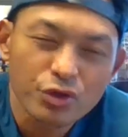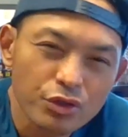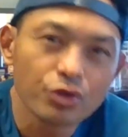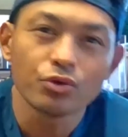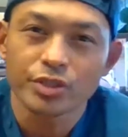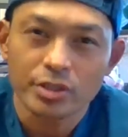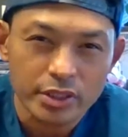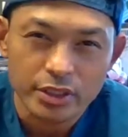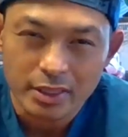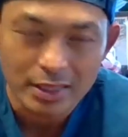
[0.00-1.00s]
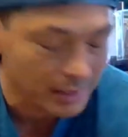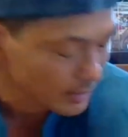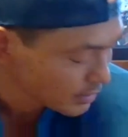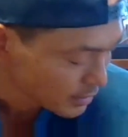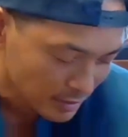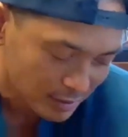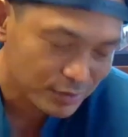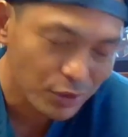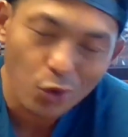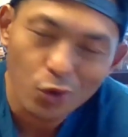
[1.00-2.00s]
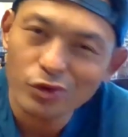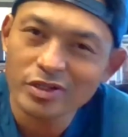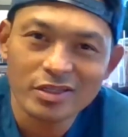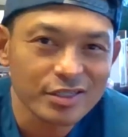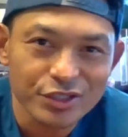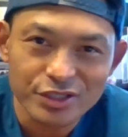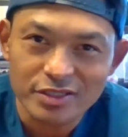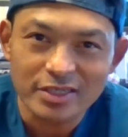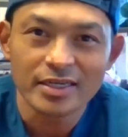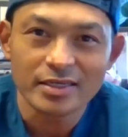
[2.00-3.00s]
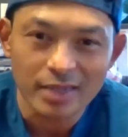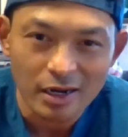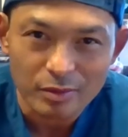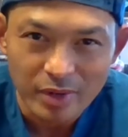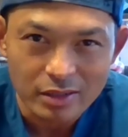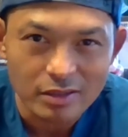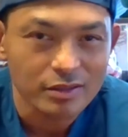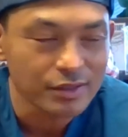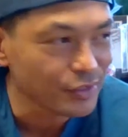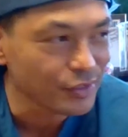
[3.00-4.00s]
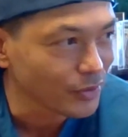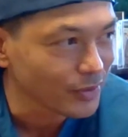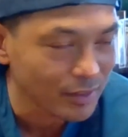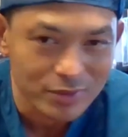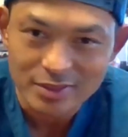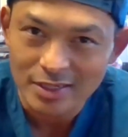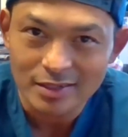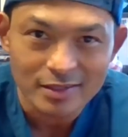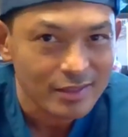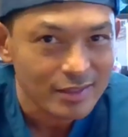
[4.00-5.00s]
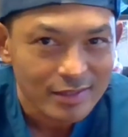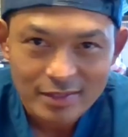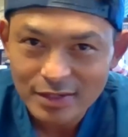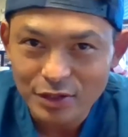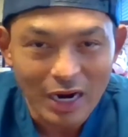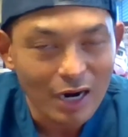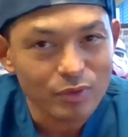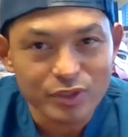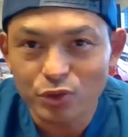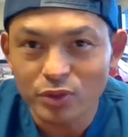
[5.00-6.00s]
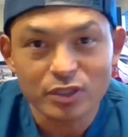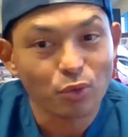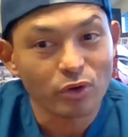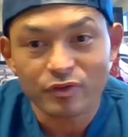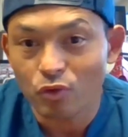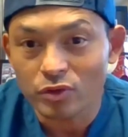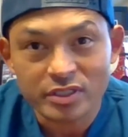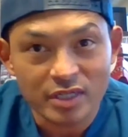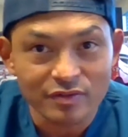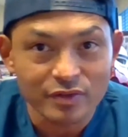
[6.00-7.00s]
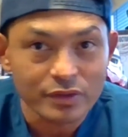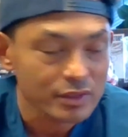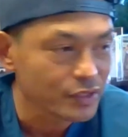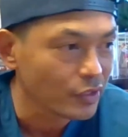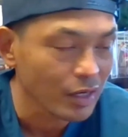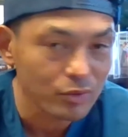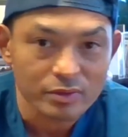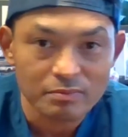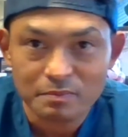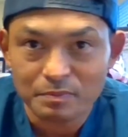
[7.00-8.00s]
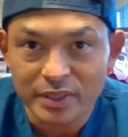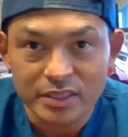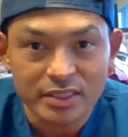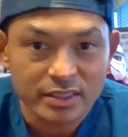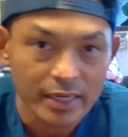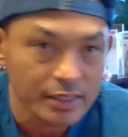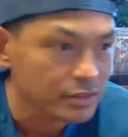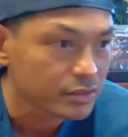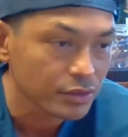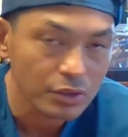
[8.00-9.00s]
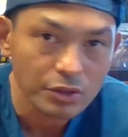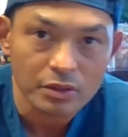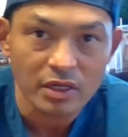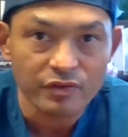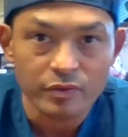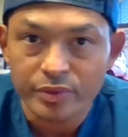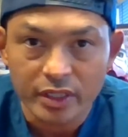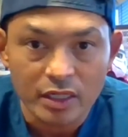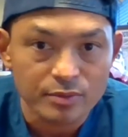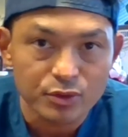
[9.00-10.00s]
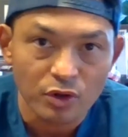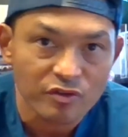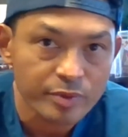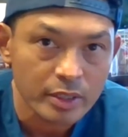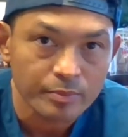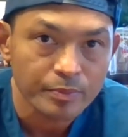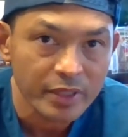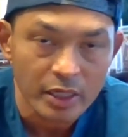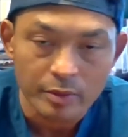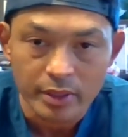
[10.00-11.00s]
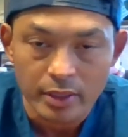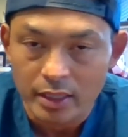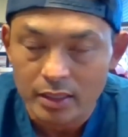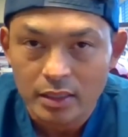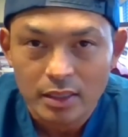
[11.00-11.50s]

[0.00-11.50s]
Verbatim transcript: huge, just like totally just geeked out about it. You know, and I was like, you know, I would do it twenty four seven. You know, I would be skating till eleven p.m., twelve p.m. at night.